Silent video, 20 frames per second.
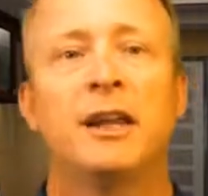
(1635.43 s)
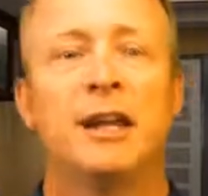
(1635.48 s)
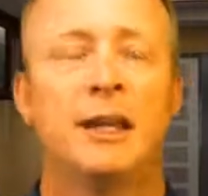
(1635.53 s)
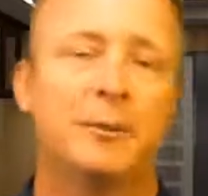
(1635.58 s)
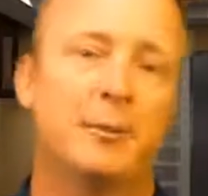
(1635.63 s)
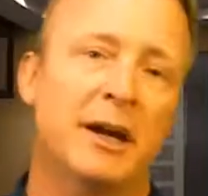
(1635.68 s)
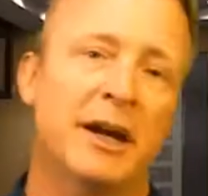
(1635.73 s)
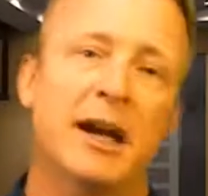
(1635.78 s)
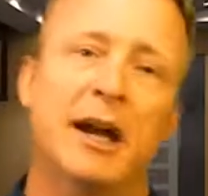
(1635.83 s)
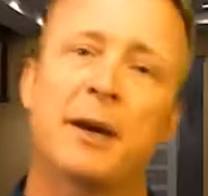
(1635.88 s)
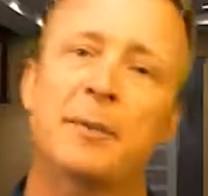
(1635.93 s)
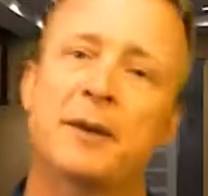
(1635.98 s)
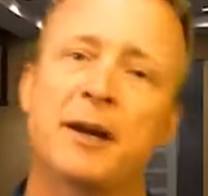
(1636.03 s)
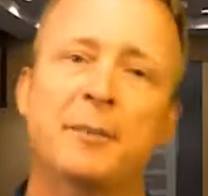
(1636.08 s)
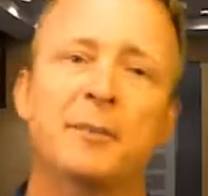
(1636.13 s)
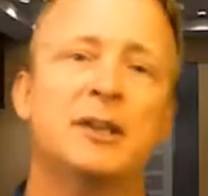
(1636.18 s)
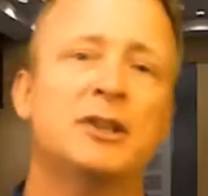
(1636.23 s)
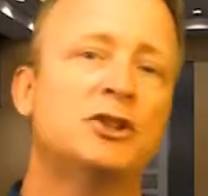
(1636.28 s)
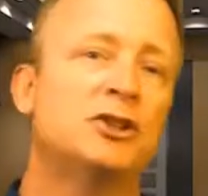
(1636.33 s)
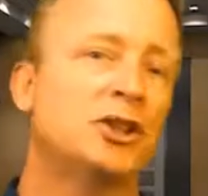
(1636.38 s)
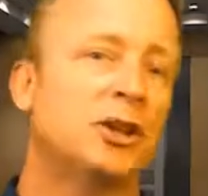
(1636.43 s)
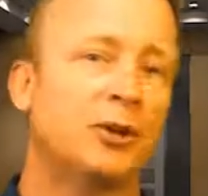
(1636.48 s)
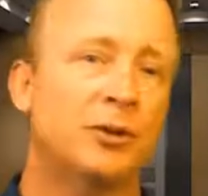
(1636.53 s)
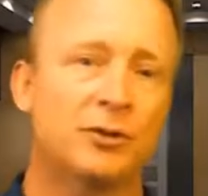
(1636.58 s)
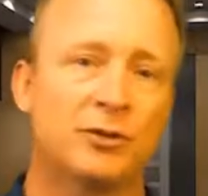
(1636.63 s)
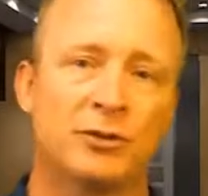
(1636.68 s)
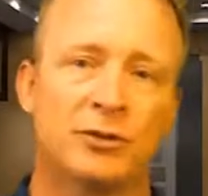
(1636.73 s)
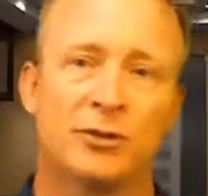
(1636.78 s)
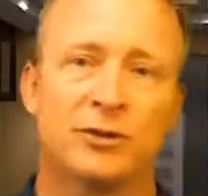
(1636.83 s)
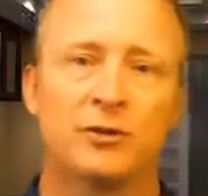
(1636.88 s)
in my upcoming
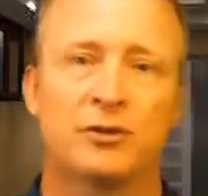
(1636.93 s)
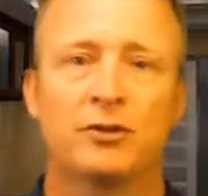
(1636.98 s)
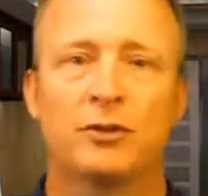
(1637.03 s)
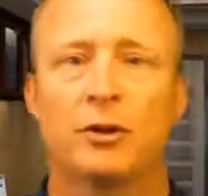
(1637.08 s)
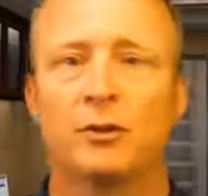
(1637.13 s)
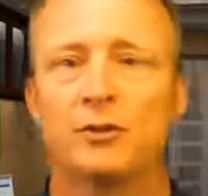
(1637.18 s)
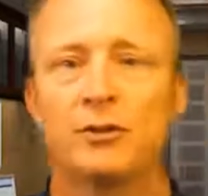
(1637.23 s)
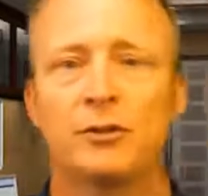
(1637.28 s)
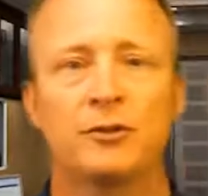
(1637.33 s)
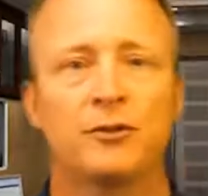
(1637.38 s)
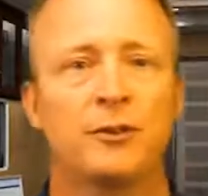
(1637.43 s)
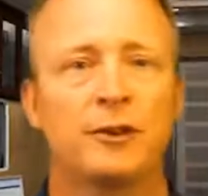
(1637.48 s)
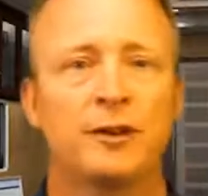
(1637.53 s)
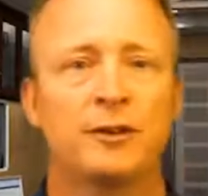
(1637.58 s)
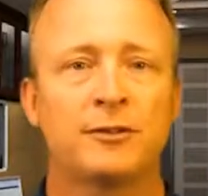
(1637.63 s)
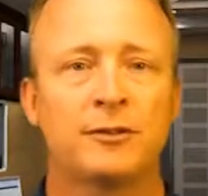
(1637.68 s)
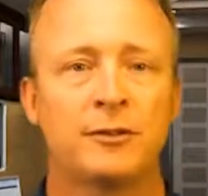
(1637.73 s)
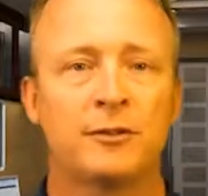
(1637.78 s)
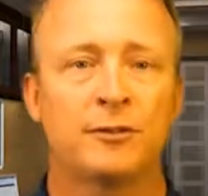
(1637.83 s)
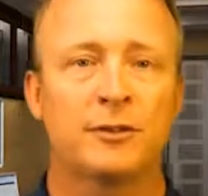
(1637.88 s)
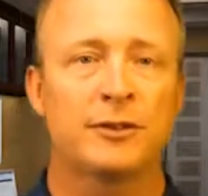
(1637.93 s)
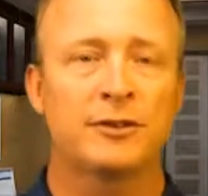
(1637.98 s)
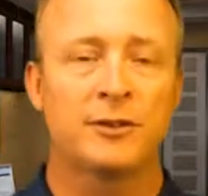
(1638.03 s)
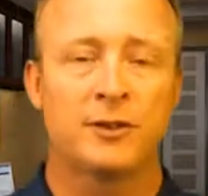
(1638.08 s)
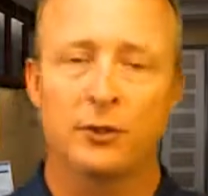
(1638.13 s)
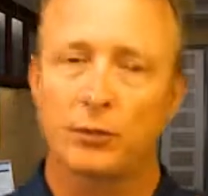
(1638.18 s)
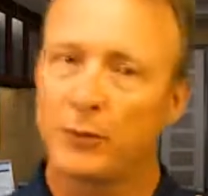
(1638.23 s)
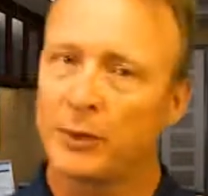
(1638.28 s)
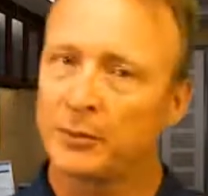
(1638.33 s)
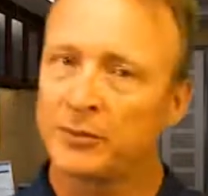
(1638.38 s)
shows. So just visit, visit
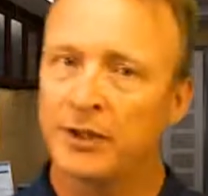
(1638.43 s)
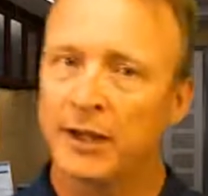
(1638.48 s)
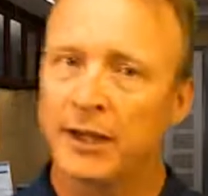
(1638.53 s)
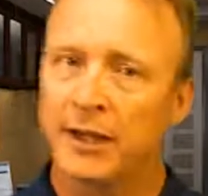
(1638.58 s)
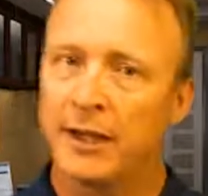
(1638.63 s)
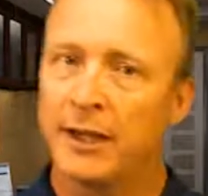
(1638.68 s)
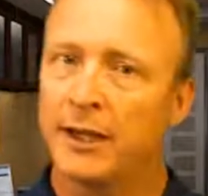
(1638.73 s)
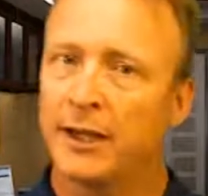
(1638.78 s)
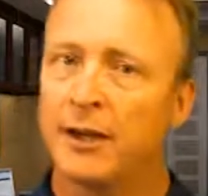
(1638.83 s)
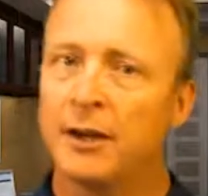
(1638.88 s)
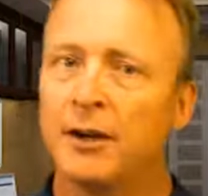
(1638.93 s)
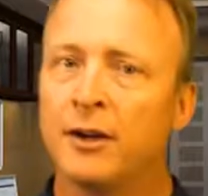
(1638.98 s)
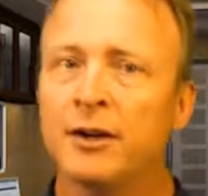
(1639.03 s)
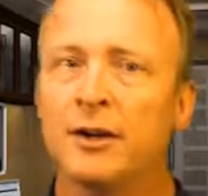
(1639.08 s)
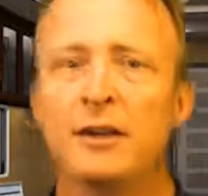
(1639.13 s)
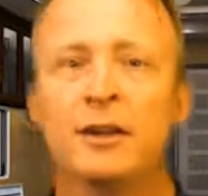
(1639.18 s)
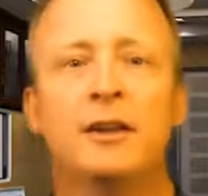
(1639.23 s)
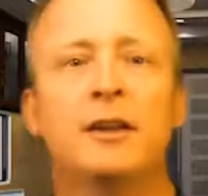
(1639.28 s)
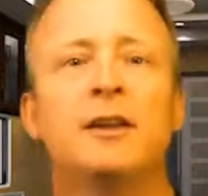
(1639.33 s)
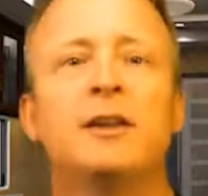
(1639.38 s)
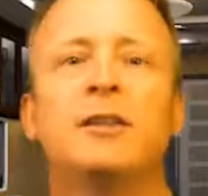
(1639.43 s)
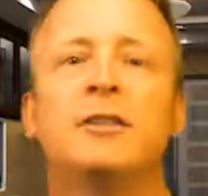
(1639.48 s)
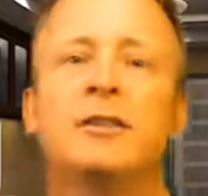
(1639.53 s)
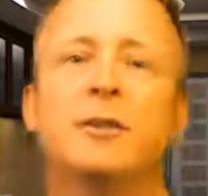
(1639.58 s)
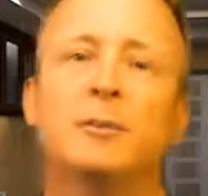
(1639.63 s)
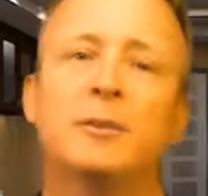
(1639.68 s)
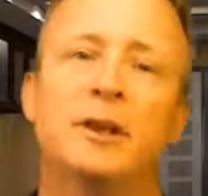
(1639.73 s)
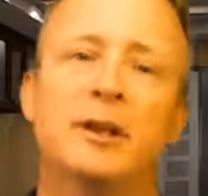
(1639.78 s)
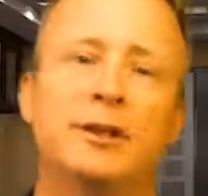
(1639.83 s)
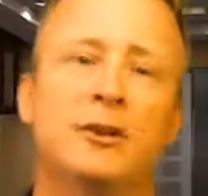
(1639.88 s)
the website here,
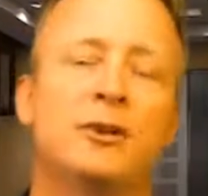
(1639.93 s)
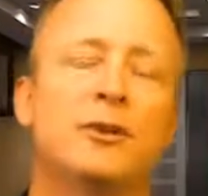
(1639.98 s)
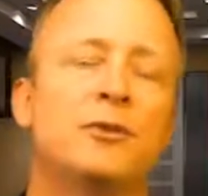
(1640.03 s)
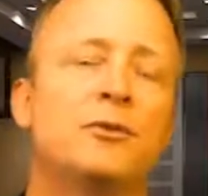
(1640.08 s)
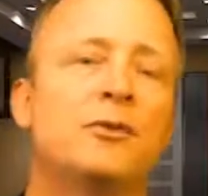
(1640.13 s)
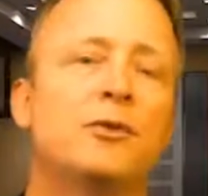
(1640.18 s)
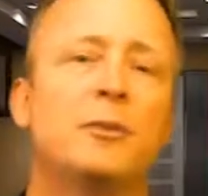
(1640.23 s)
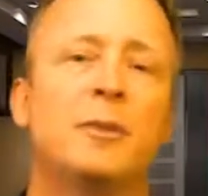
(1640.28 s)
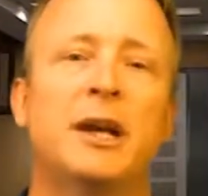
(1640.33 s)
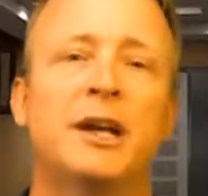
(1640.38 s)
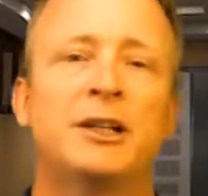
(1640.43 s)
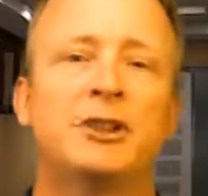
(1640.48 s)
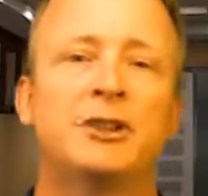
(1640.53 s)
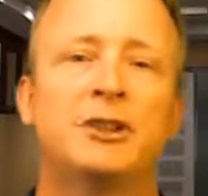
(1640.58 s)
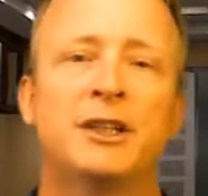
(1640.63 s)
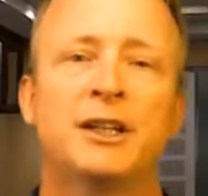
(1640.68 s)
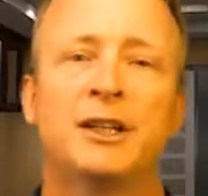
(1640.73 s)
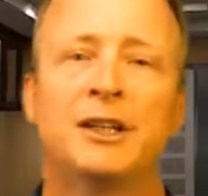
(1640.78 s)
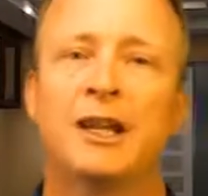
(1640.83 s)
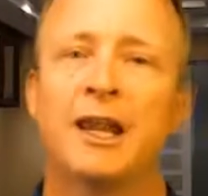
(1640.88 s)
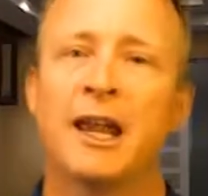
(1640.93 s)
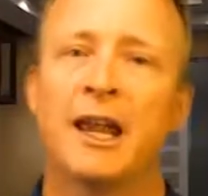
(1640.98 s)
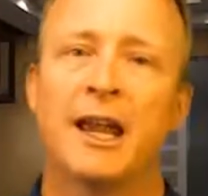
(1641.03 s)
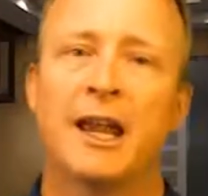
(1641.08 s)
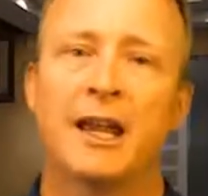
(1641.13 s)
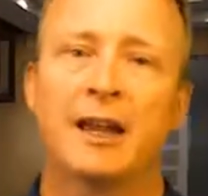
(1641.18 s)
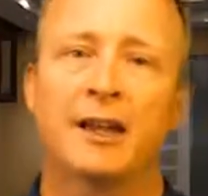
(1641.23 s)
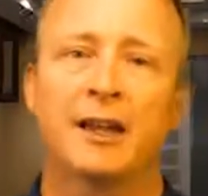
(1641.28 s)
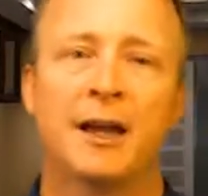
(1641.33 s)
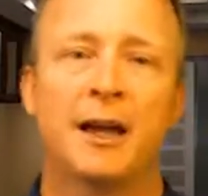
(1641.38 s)
submit your information,
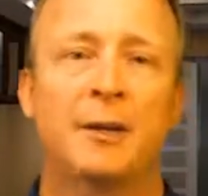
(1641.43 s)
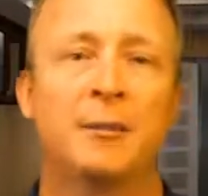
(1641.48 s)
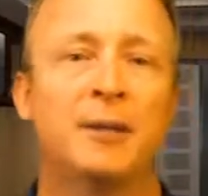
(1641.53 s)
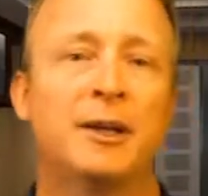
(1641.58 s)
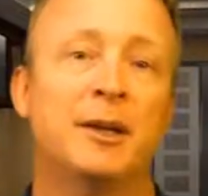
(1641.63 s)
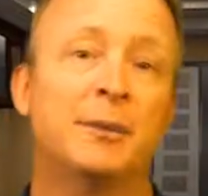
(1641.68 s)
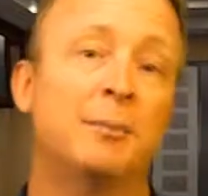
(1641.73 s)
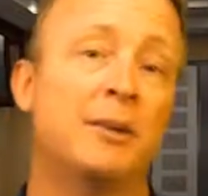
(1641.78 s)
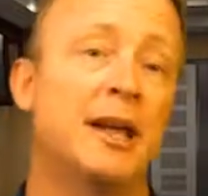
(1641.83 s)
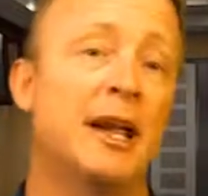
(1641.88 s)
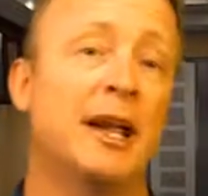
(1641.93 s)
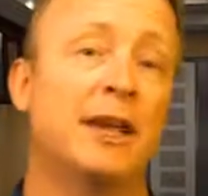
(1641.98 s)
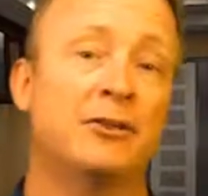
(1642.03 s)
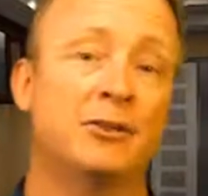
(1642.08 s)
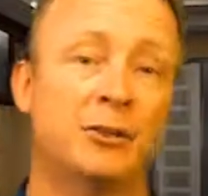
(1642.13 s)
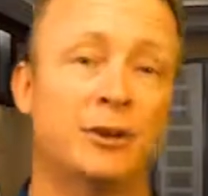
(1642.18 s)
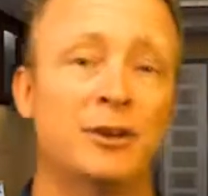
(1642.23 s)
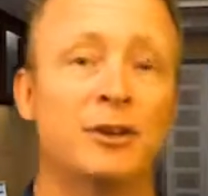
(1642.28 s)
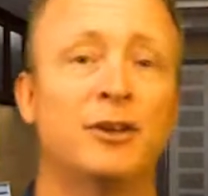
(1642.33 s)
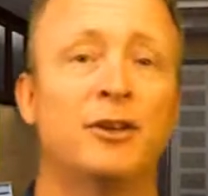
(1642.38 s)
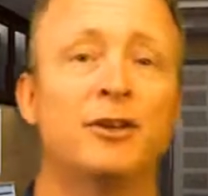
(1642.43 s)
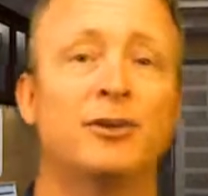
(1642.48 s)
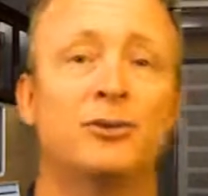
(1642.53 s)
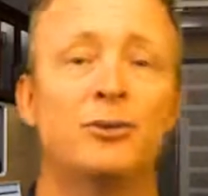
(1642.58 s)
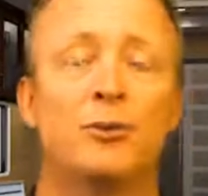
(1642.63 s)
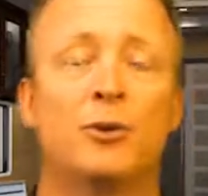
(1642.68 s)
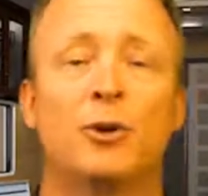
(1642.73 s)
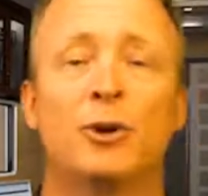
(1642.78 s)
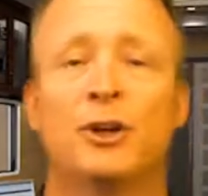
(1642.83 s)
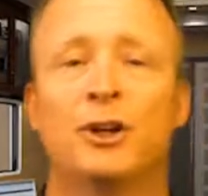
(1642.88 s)
and I'm going to be answering those
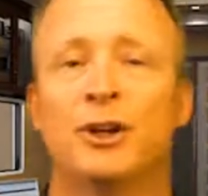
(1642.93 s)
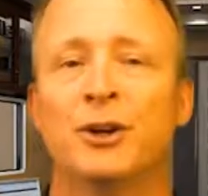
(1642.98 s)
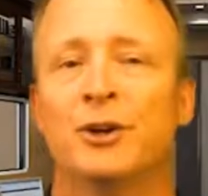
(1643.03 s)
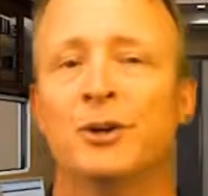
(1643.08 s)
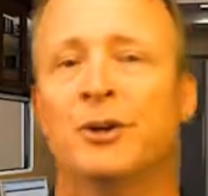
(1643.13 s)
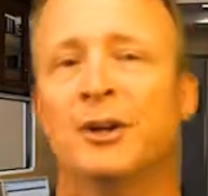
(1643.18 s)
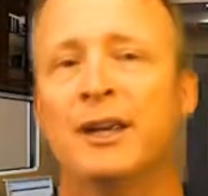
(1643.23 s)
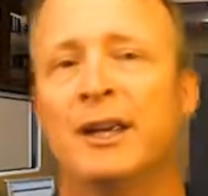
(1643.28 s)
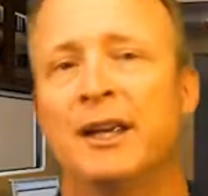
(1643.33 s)
for you.